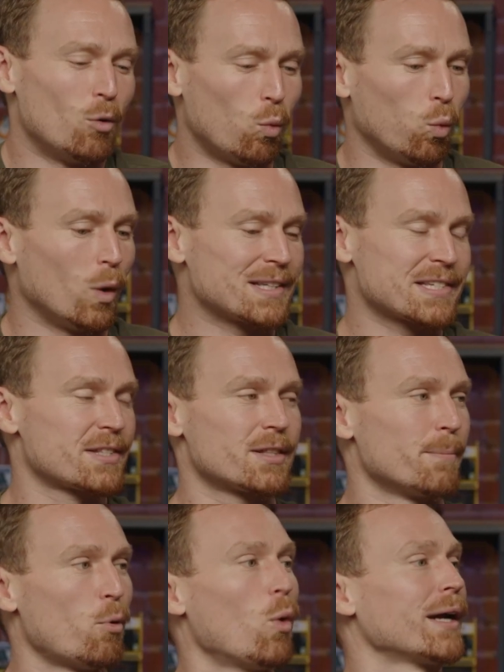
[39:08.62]
what's the
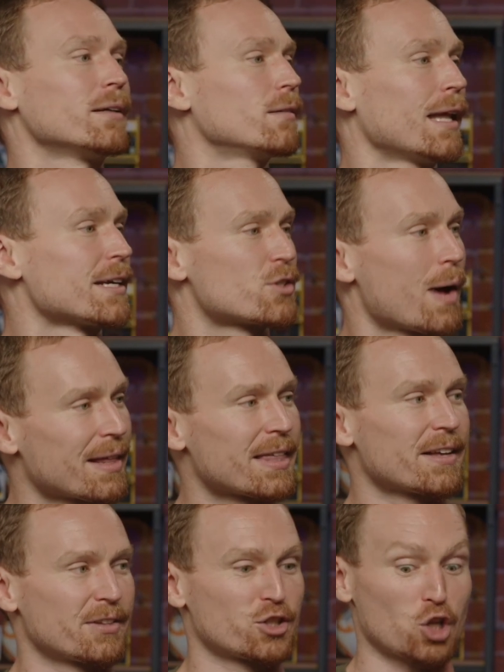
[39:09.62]
point? Like, so I
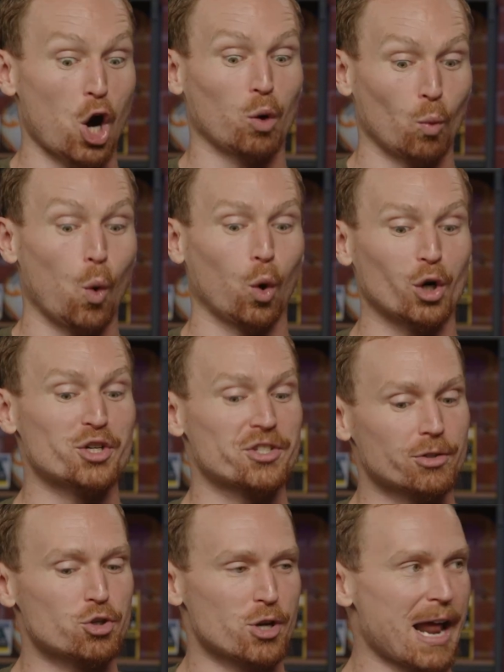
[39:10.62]
think Star Wars
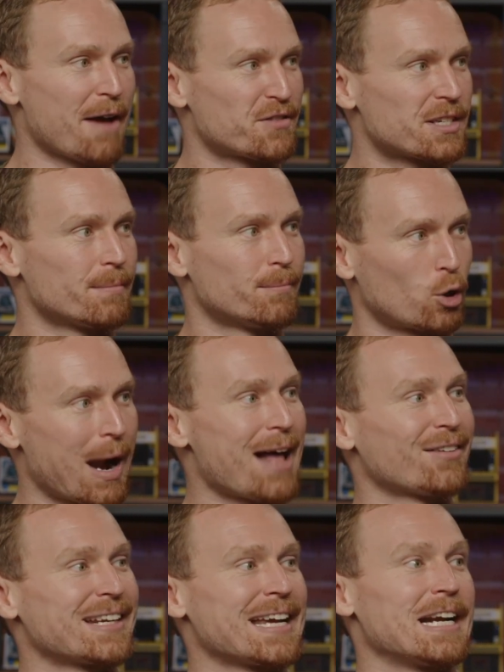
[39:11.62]
should have some
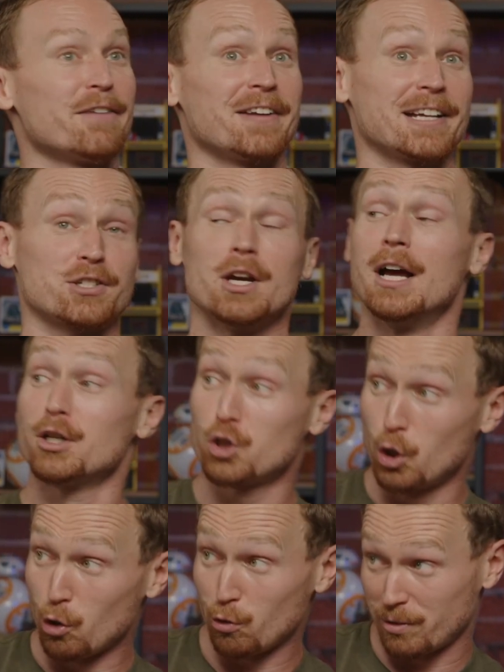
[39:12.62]
morality in it. If it gets
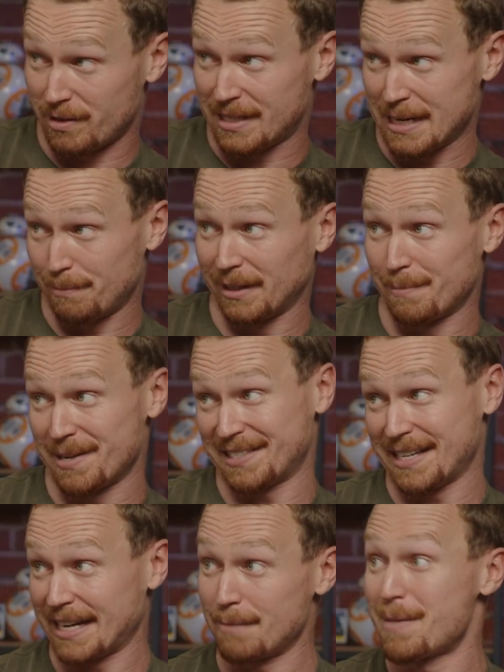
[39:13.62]
too deeply
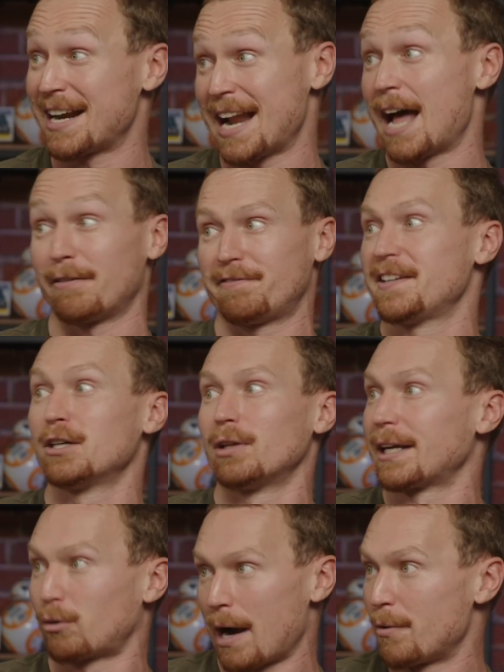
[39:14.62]
mystic, it might not feel
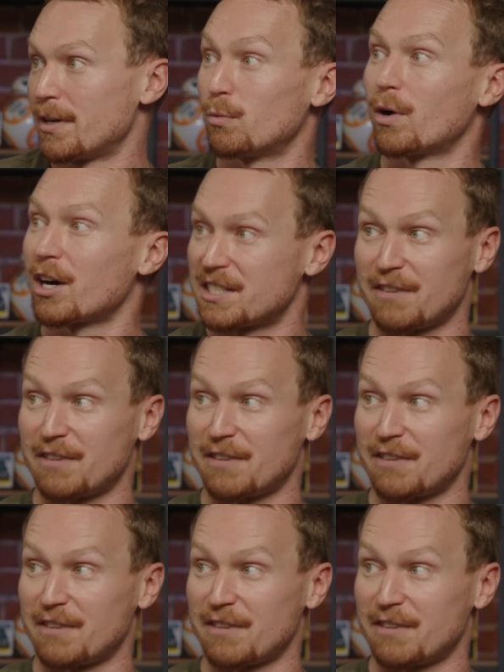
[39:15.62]
like grounded. Whereas